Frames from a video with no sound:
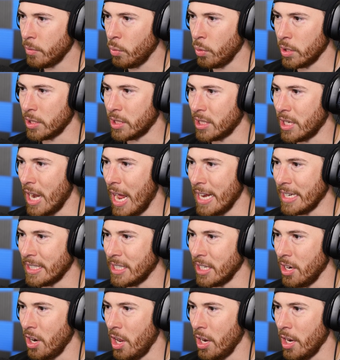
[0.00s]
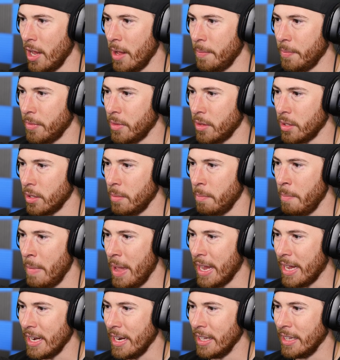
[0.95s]
We're slicing it all up,
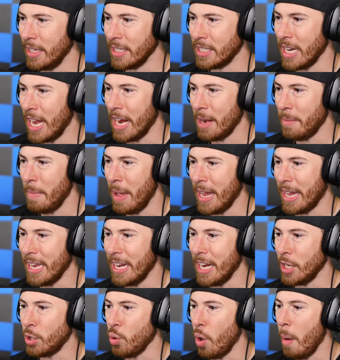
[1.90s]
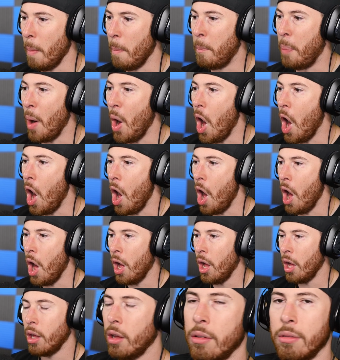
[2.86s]
making a design, making it into a
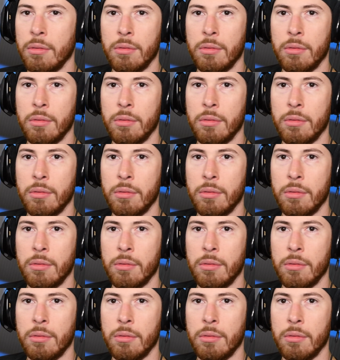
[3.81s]
ball.